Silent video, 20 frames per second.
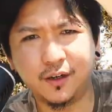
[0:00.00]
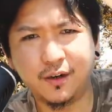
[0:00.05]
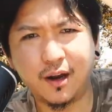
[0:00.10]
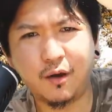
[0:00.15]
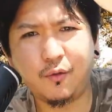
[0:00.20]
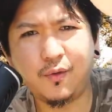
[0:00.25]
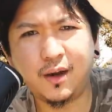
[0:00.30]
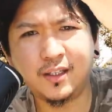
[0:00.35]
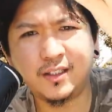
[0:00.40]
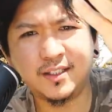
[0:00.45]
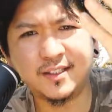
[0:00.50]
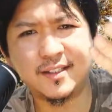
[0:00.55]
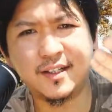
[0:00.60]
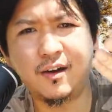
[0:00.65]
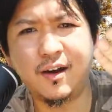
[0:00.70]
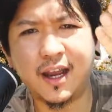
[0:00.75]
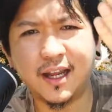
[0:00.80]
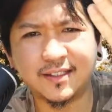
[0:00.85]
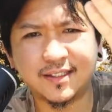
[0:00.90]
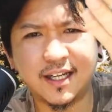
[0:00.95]
the round one just
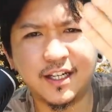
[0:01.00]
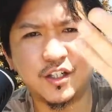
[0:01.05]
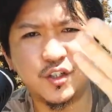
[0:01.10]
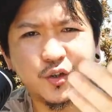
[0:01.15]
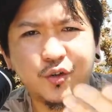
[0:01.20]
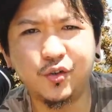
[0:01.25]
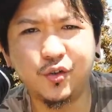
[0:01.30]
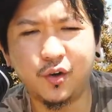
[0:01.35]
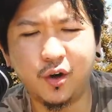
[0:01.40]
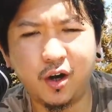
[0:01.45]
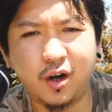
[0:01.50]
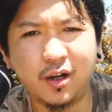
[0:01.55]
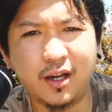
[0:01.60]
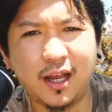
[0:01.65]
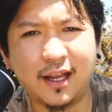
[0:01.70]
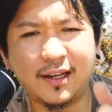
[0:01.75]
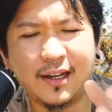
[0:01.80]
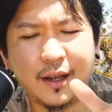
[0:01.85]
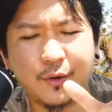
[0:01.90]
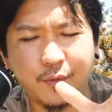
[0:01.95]
now as I show you all
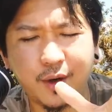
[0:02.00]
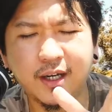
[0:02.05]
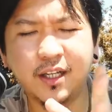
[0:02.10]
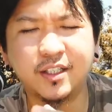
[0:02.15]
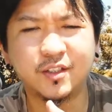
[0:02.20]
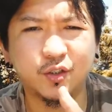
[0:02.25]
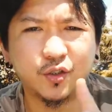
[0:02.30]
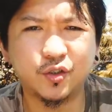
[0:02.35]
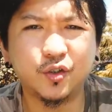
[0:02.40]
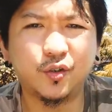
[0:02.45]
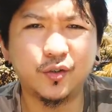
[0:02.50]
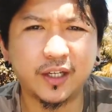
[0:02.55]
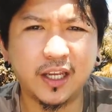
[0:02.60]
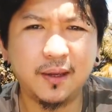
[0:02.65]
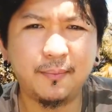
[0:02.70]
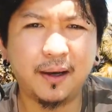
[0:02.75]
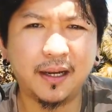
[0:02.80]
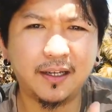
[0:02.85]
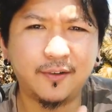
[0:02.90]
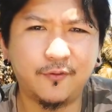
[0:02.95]
huh? That one is also
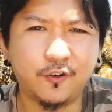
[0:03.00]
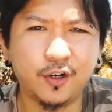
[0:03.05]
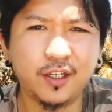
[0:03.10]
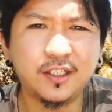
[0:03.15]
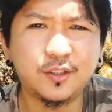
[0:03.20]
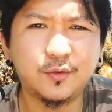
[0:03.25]
okay but for